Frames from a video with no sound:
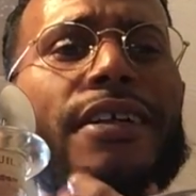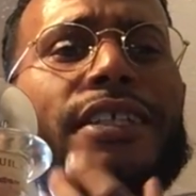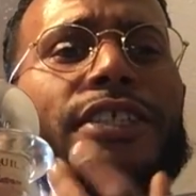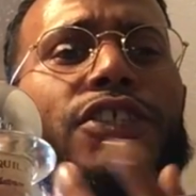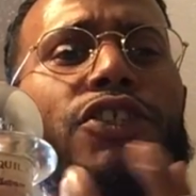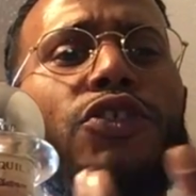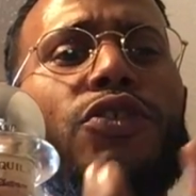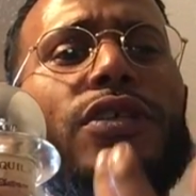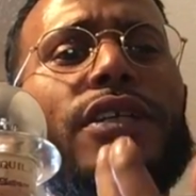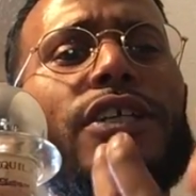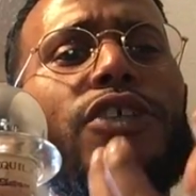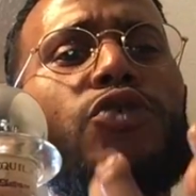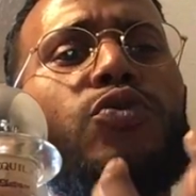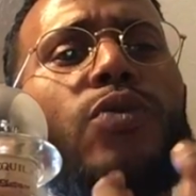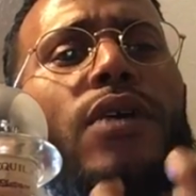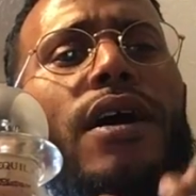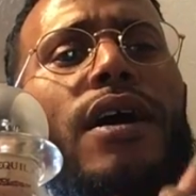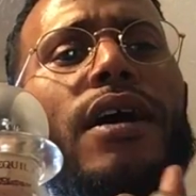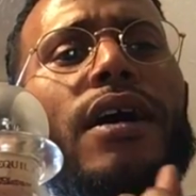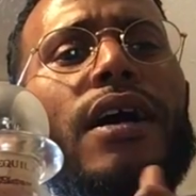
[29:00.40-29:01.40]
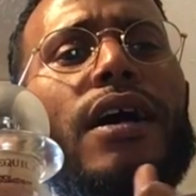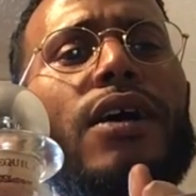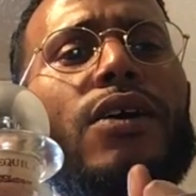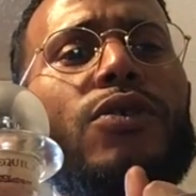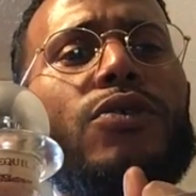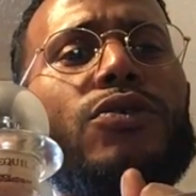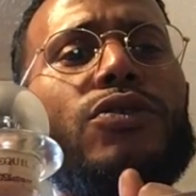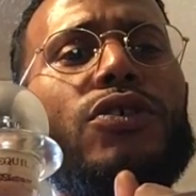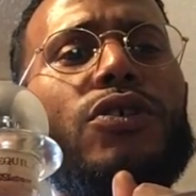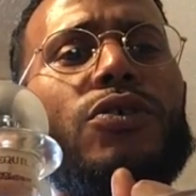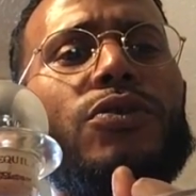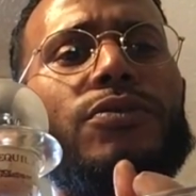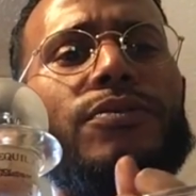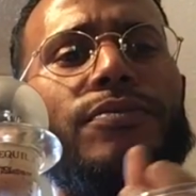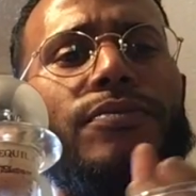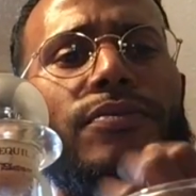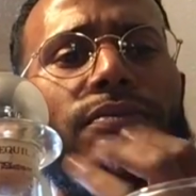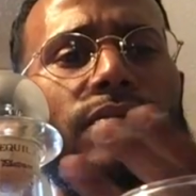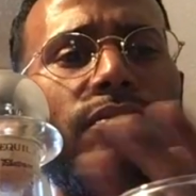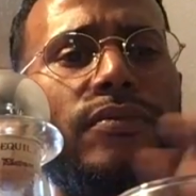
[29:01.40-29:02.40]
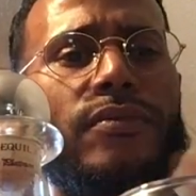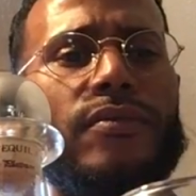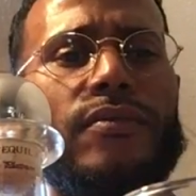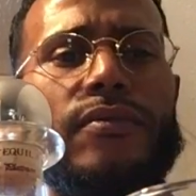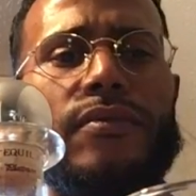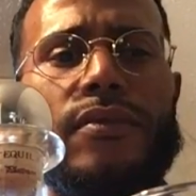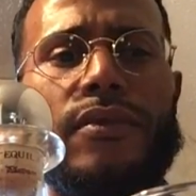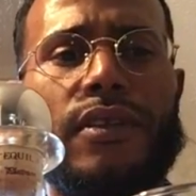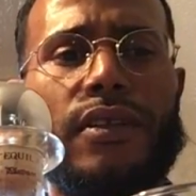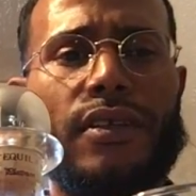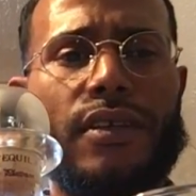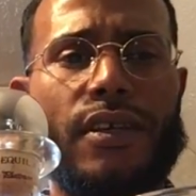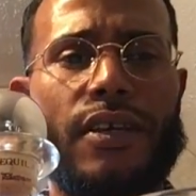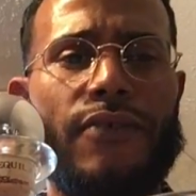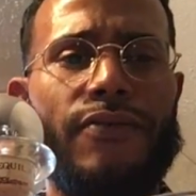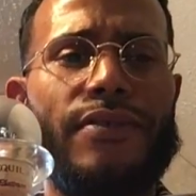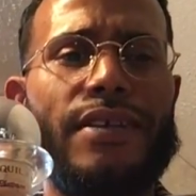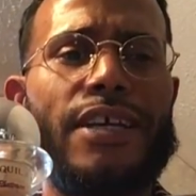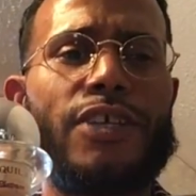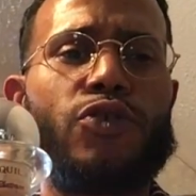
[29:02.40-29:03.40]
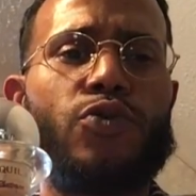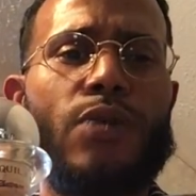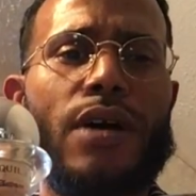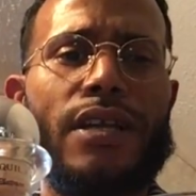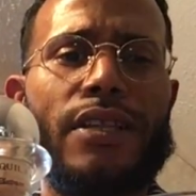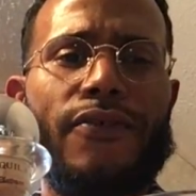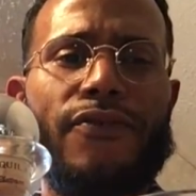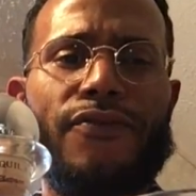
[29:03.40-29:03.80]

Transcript: So that's why I don't know if that's why the